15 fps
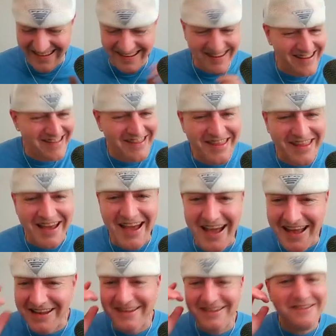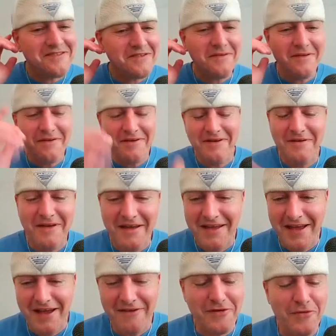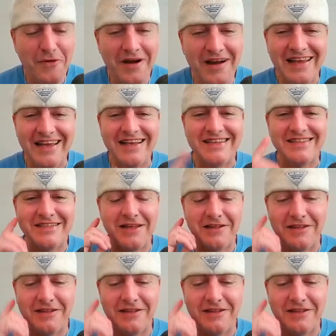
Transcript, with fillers: And that, everyone, is the